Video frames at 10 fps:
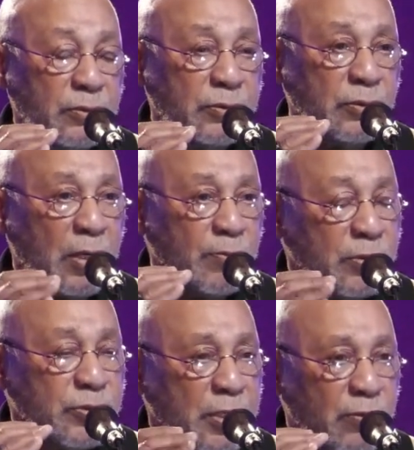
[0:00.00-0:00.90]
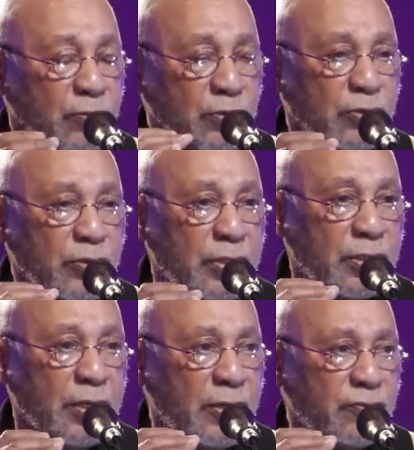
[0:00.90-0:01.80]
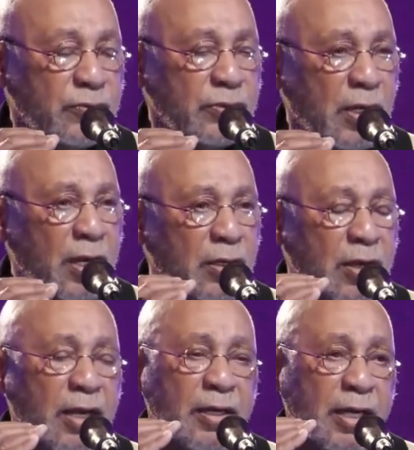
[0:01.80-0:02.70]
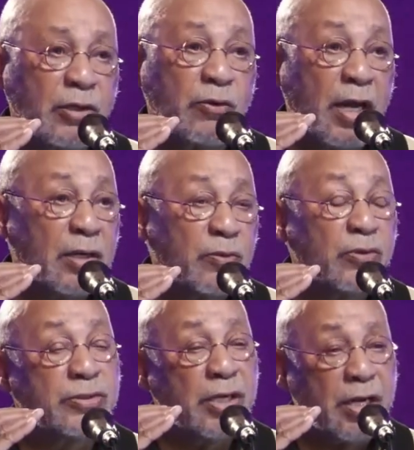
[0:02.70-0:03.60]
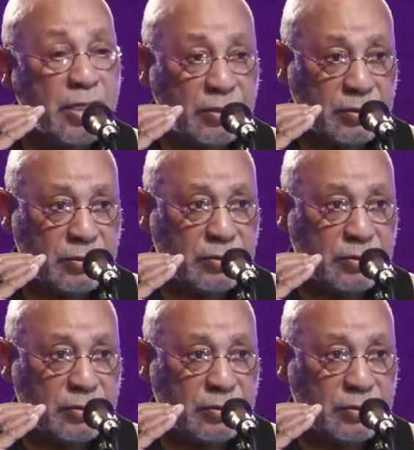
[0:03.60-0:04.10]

So I'm gonna say it real good here. Andrew said, I ain't gonna act like no animal, because I ain't.